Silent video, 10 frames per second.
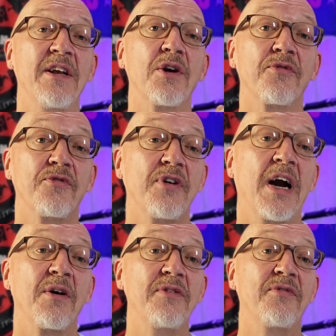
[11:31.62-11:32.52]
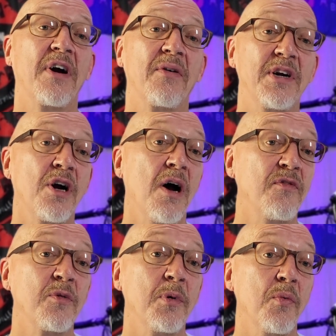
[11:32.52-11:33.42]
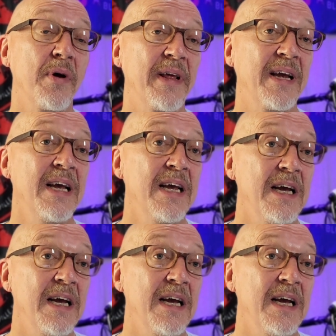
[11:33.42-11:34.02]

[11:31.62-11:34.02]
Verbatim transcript: and you're very, very comfortable with it.